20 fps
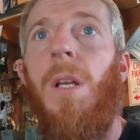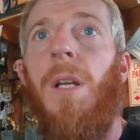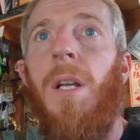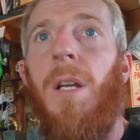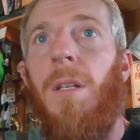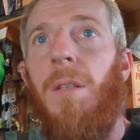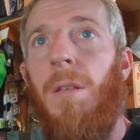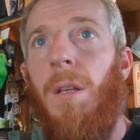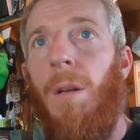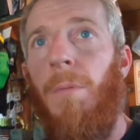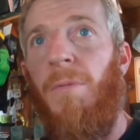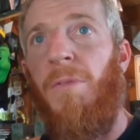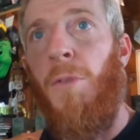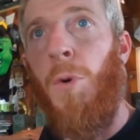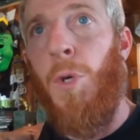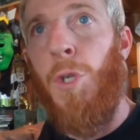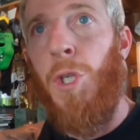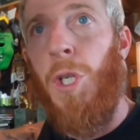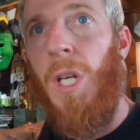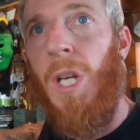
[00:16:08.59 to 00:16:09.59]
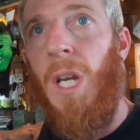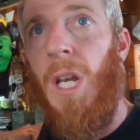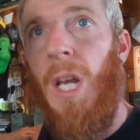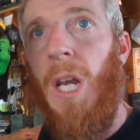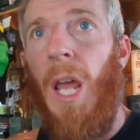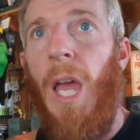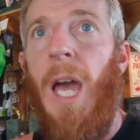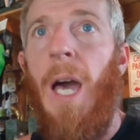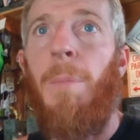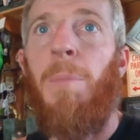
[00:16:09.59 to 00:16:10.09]
Like I said, I'm fortunate
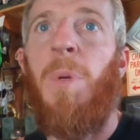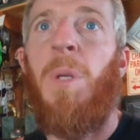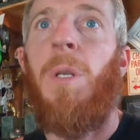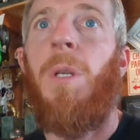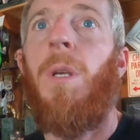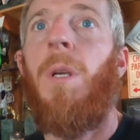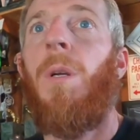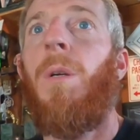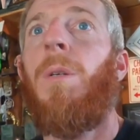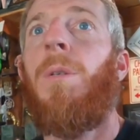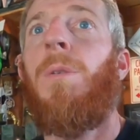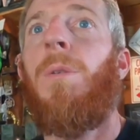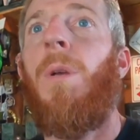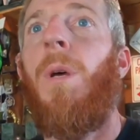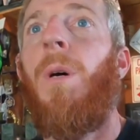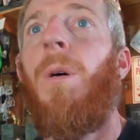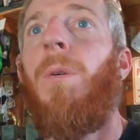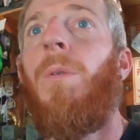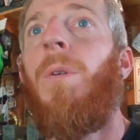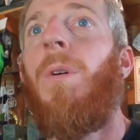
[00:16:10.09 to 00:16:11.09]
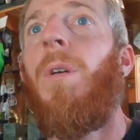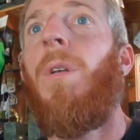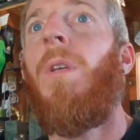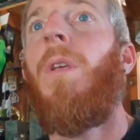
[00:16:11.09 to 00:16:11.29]
it happened here, so